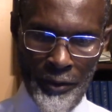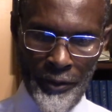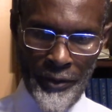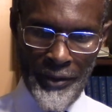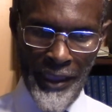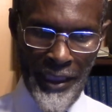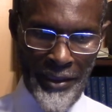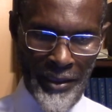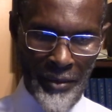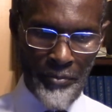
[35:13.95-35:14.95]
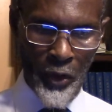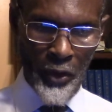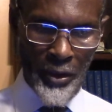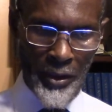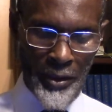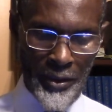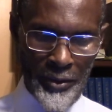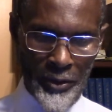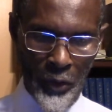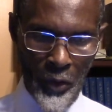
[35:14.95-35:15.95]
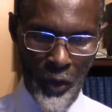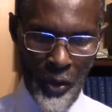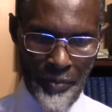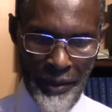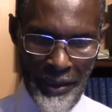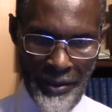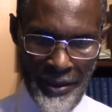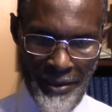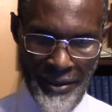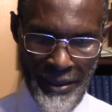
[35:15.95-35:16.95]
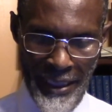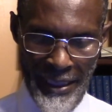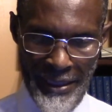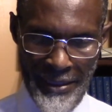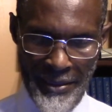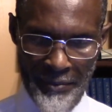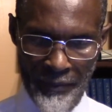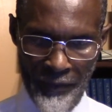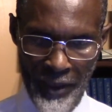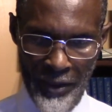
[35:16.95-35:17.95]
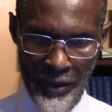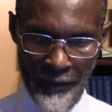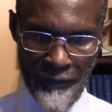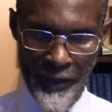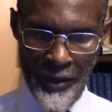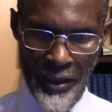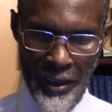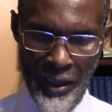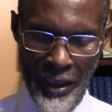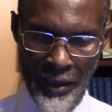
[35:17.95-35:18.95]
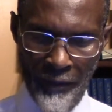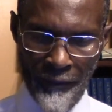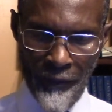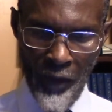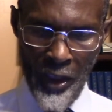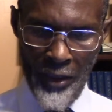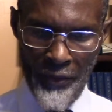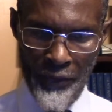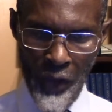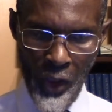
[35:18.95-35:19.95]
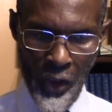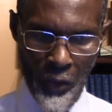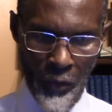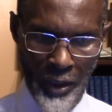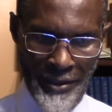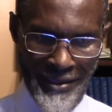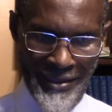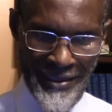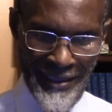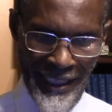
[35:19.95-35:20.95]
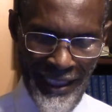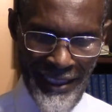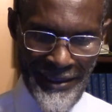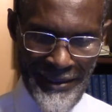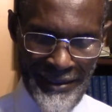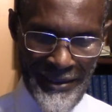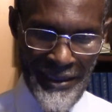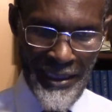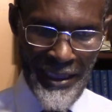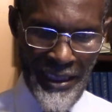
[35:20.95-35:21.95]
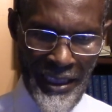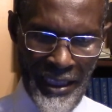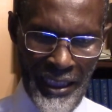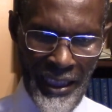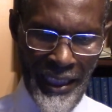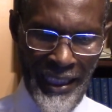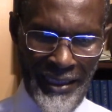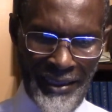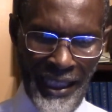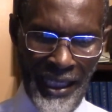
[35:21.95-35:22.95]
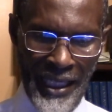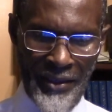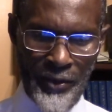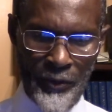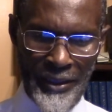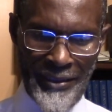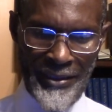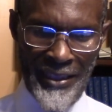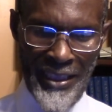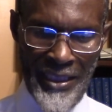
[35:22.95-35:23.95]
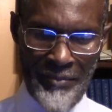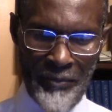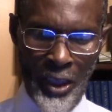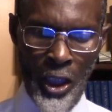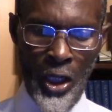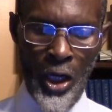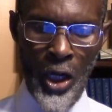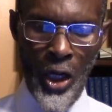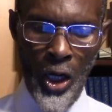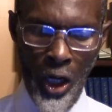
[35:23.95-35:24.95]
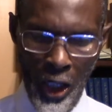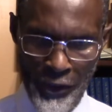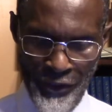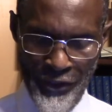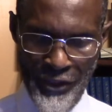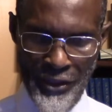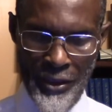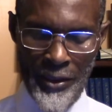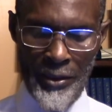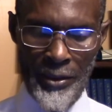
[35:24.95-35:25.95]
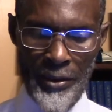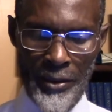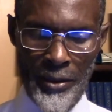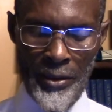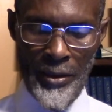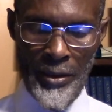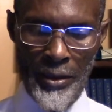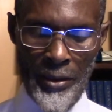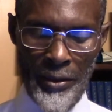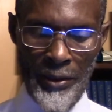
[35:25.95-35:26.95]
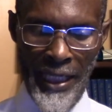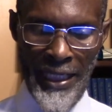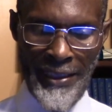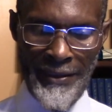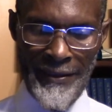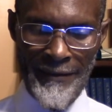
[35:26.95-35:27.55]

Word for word: to take the book to open the seals thereof. For thou wast slain, and hast redeemed us. Right?